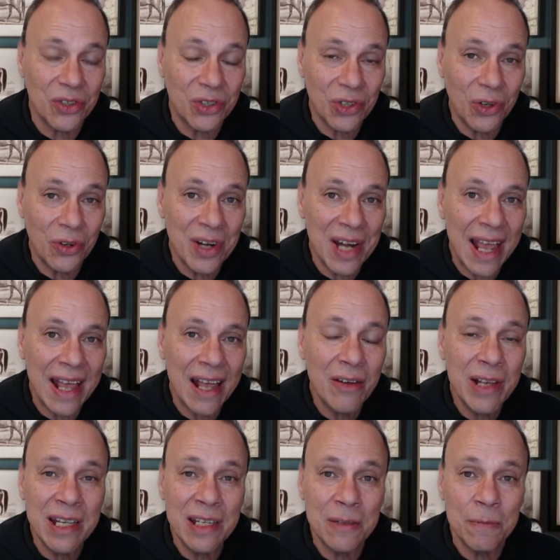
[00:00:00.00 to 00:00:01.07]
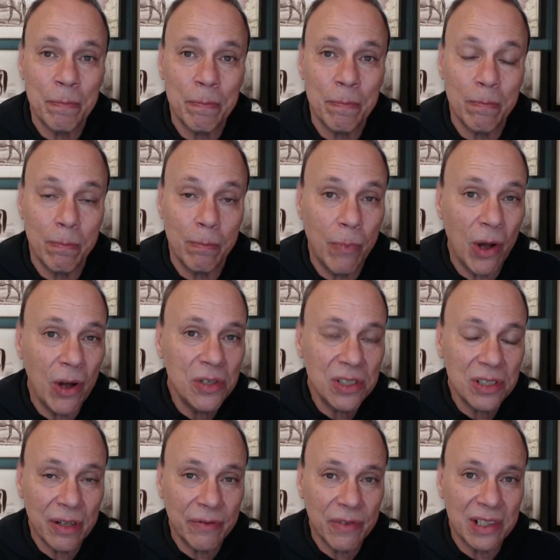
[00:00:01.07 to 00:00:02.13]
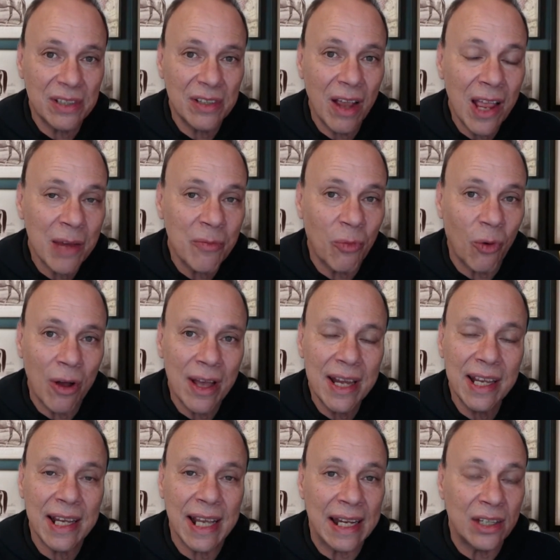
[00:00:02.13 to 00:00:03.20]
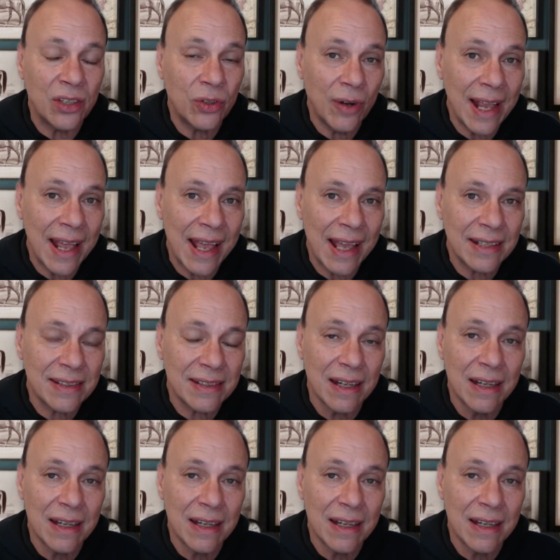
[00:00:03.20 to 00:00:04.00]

So now he's most of the time riding at tracks,